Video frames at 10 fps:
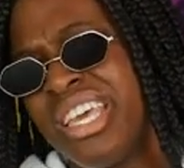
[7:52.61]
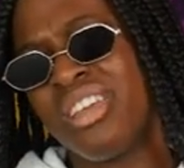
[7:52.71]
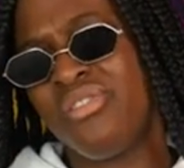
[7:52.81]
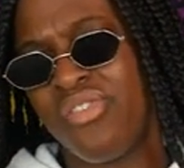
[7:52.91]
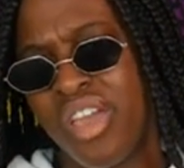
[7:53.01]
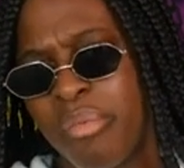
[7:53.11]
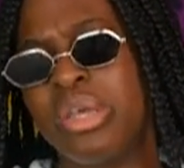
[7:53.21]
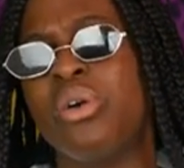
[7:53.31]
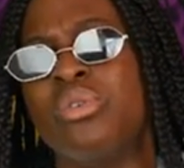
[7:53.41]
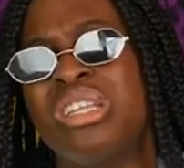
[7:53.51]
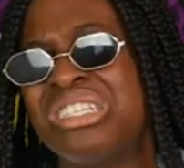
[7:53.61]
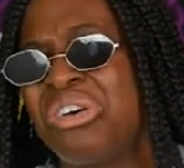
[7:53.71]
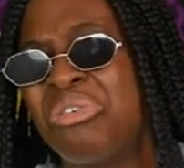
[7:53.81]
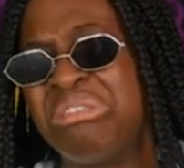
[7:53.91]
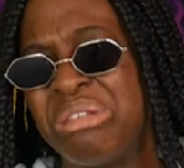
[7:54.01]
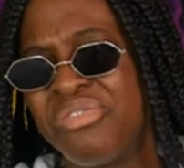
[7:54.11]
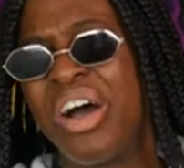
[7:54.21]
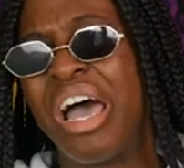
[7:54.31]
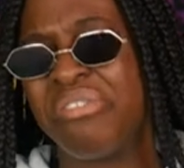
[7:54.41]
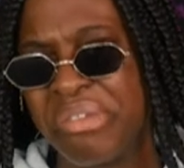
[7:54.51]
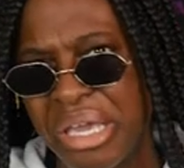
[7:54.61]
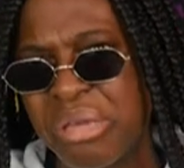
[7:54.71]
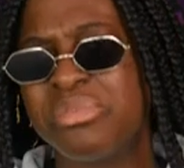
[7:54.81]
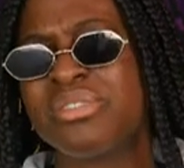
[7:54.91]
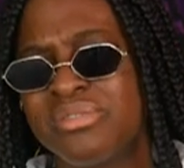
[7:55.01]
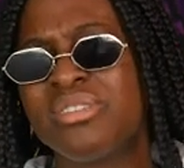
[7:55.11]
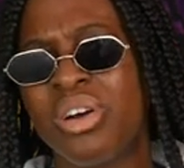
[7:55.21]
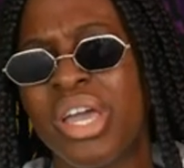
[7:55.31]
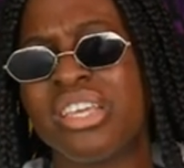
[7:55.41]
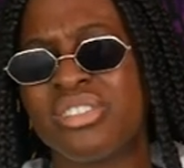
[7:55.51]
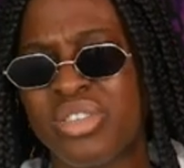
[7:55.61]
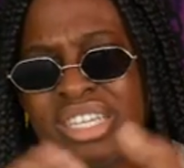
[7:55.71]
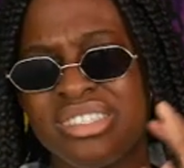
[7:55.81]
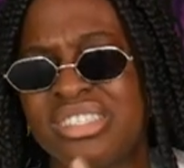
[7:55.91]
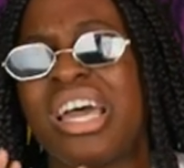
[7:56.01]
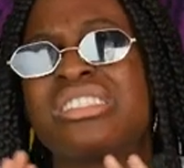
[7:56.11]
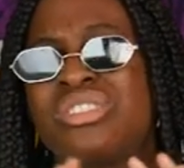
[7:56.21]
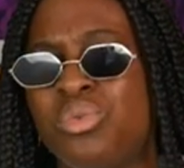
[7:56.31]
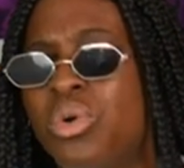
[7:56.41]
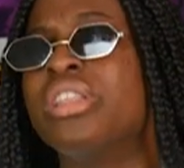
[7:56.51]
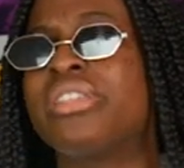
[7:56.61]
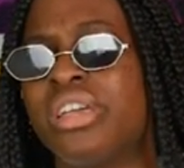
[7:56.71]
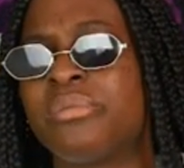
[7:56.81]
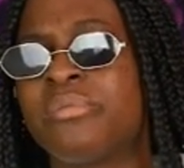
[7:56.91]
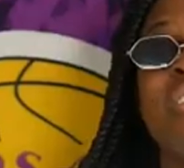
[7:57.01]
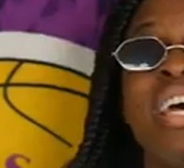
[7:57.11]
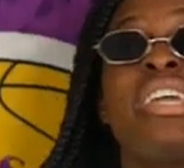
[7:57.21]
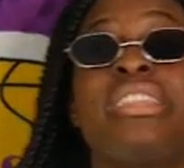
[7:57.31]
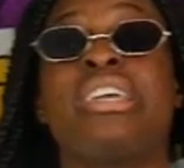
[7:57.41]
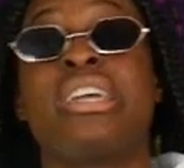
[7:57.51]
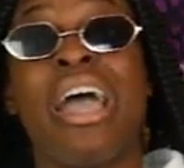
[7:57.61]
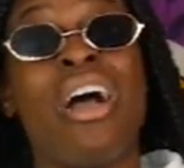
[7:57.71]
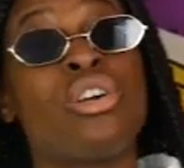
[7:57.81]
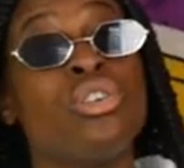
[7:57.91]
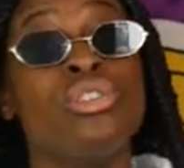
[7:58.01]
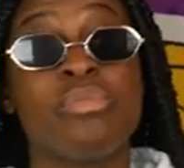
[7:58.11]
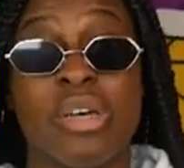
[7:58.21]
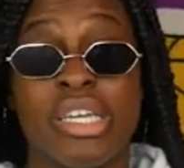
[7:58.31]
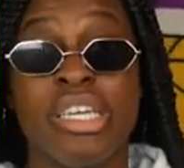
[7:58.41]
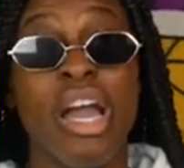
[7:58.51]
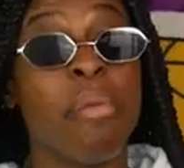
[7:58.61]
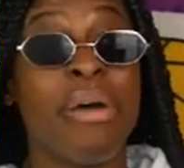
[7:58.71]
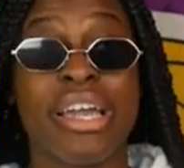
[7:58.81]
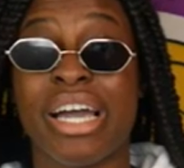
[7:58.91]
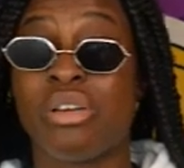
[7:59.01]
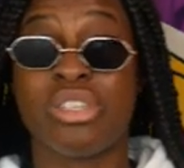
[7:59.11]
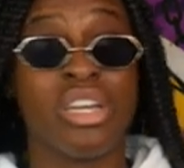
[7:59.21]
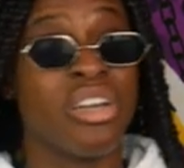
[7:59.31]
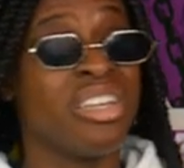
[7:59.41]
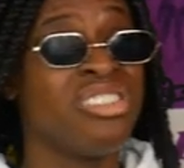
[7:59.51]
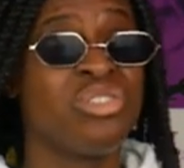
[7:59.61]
It's getting very old and it's only been 5 games. Okay, so that's the one thing. Second thing, Kyle Kuzma, he got back out there.